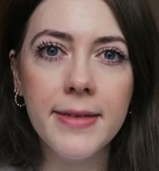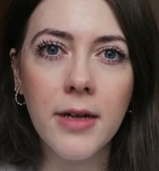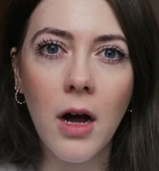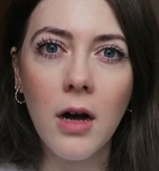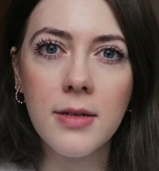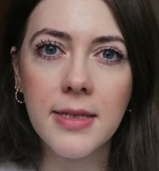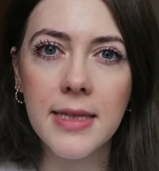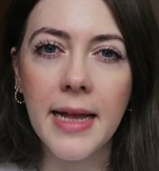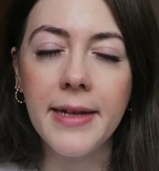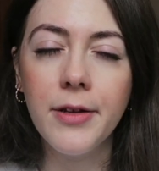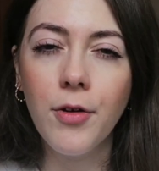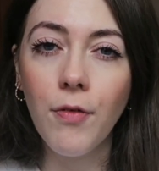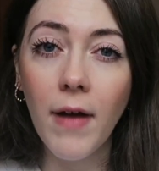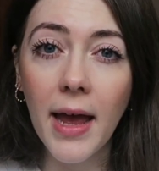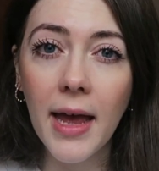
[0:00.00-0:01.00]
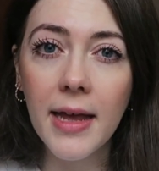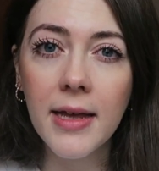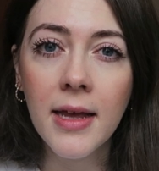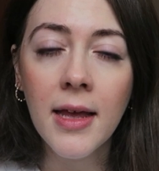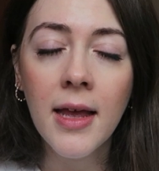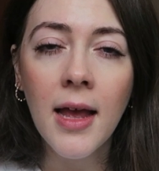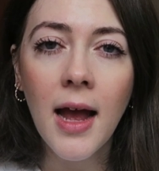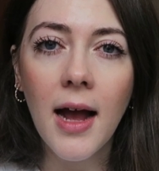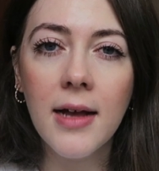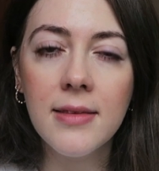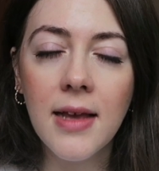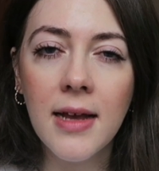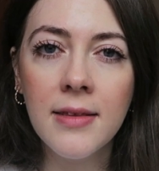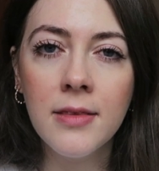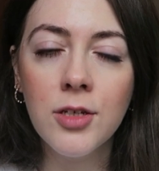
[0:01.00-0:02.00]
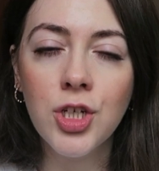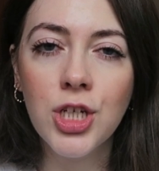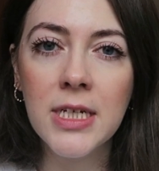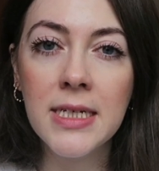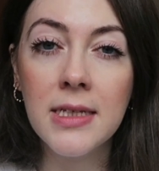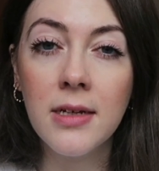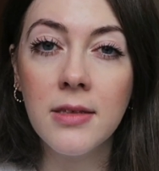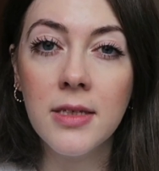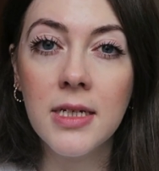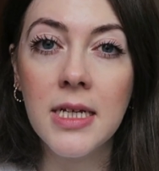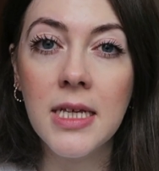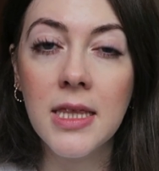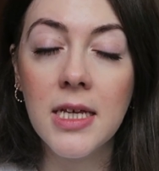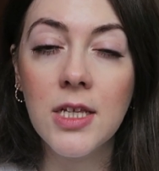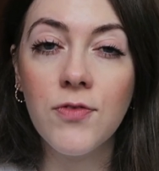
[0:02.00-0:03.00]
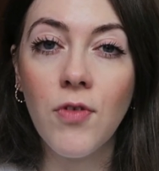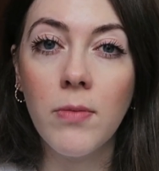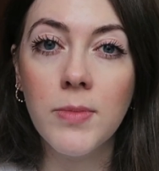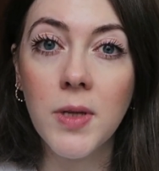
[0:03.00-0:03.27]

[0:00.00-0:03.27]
dark slate grey. And then the sheet underneath is from